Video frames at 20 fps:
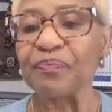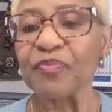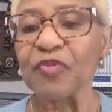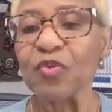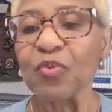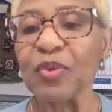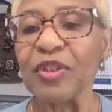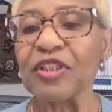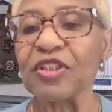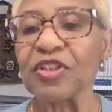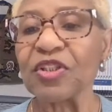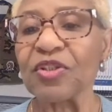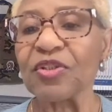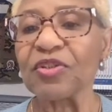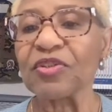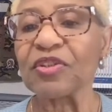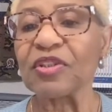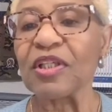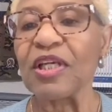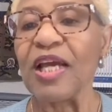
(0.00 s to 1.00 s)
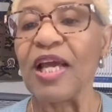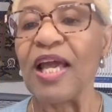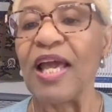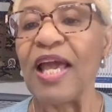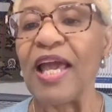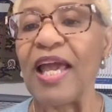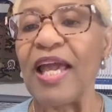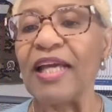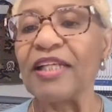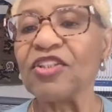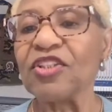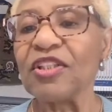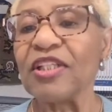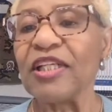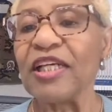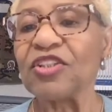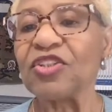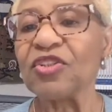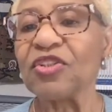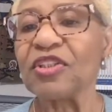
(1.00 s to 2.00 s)
research. And
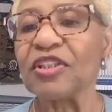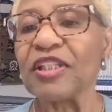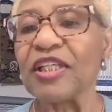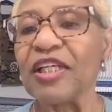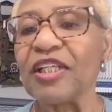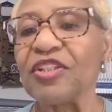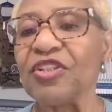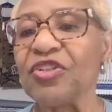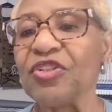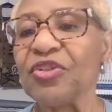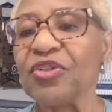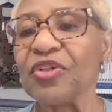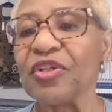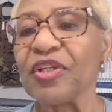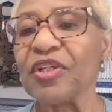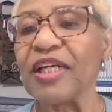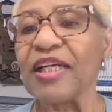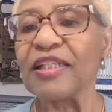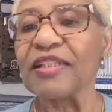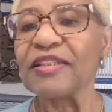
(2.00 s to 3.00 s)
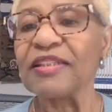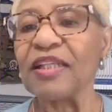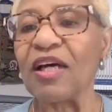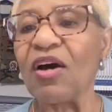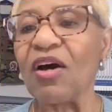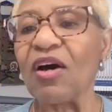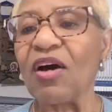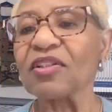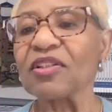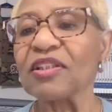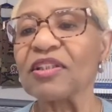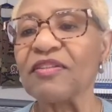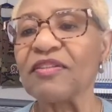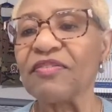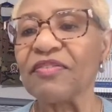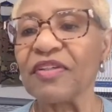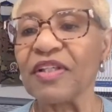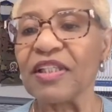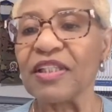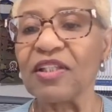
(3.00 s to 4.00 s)
Jeanette, you said you're exhausted
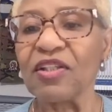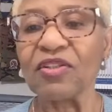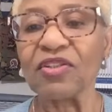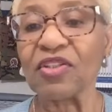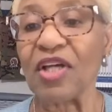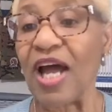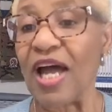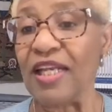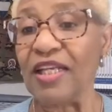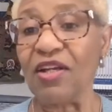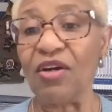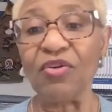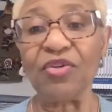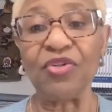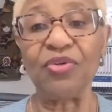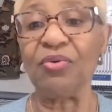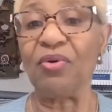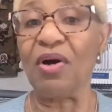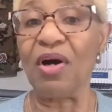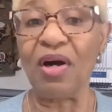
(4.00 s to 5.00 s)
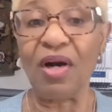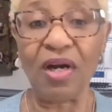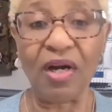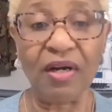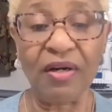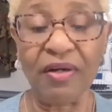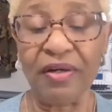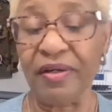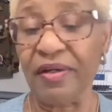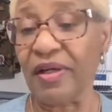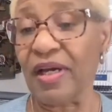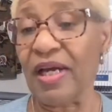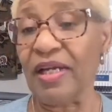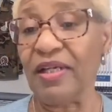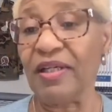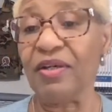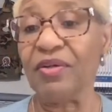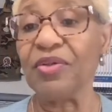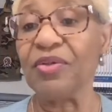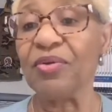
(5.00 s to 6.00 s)
feeling those. I know you are, girl. I
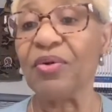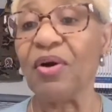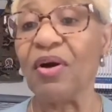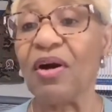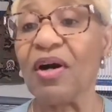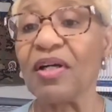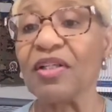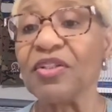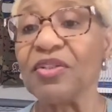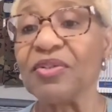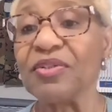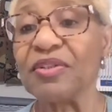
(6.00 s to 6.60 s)
know you are.